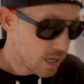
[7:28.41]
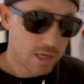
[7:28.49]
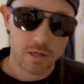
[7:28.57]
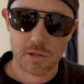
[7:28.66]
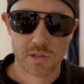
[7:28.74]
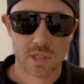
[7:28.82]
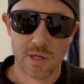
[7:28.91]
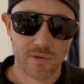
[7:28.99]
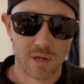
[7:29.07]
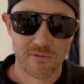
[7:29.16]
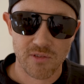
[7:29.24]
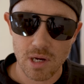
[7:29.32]
They're a
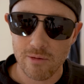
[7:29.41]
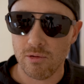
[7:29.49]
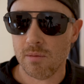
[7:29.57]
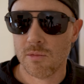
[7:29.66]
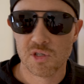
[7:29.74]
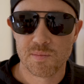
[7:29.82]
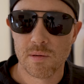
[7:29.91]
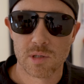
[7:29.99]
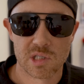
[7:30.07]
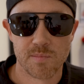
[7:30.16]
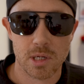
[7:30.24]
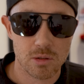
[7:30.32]
significant favorite. Most people
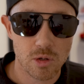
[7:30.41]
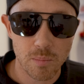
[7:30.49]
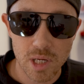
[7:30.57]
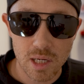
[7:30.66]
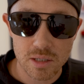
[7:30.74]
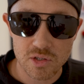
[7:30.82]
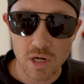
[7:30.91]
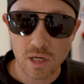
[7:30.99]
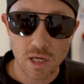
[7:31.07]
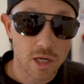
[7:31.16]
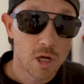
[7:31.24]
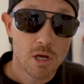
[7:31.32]
expect them to beat
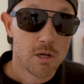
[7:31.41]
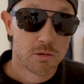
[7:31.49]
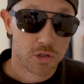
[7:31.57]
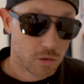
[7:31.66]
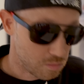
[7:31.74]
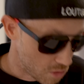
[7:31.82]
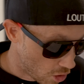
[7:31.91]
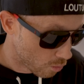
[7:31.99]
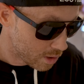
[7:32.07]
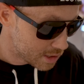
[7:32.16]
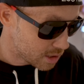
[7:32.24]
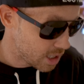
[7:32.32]
Kentucky. So no
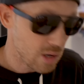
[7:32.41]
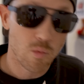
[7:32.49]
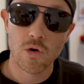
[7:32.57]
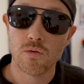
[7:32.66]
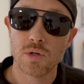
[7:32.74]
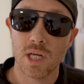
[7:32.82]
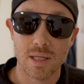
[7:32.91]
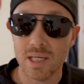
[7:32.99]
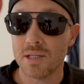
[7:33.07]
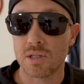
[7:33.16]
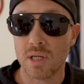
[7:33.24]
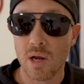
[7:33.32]
reason they won't at
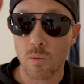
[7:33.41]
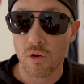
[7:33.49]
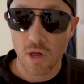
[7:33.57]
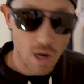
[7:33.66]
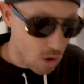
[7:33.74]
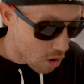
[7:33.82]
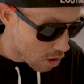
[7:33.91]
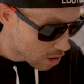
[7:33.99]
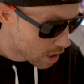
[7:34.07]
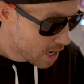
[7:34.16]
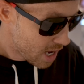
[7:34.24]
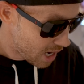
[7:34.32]
least stay where they
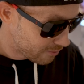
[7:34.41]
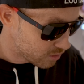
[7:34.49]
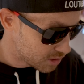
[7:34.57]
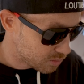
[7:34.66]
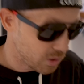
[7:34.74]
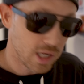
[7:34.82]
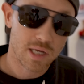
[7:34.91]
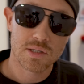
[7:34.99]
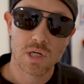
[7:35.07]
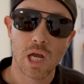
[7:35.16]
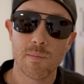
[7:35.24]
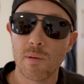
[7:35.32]
are after this
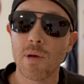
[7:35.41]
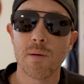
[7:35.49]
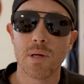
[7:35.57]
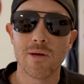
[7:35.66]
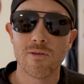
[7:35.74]
weekend's game and maybe